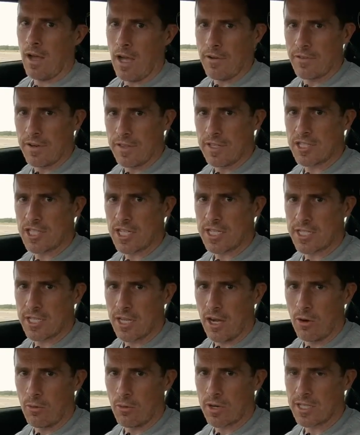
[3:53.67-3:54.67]
Hopefully the
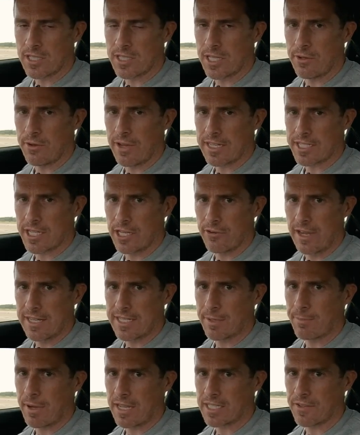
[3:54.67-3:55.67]
GTR will continue
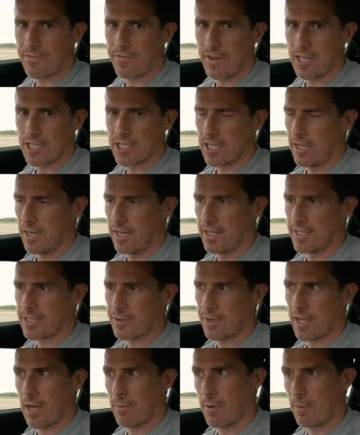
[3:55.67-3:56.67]
accelerating past the finish line
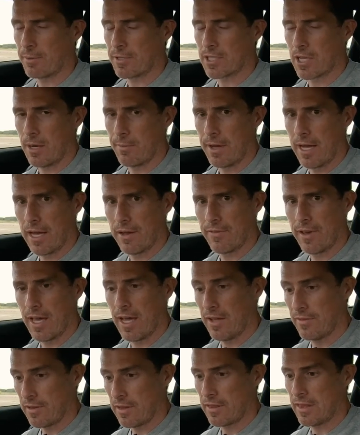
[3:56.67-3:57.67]
so we get a proper time out of
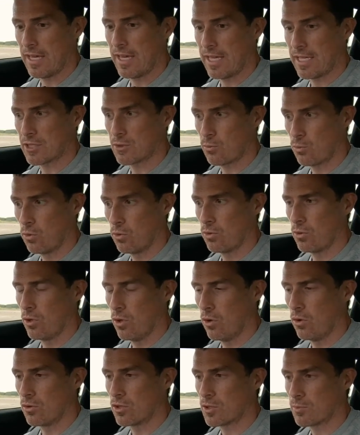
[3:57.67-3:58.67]
it and that this will
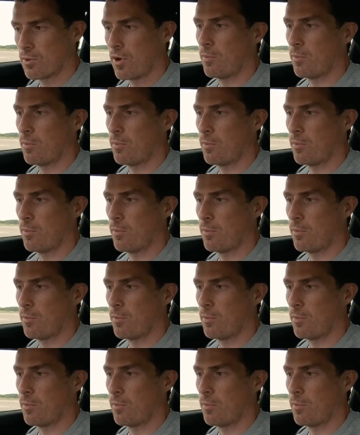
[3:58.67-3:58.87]
launch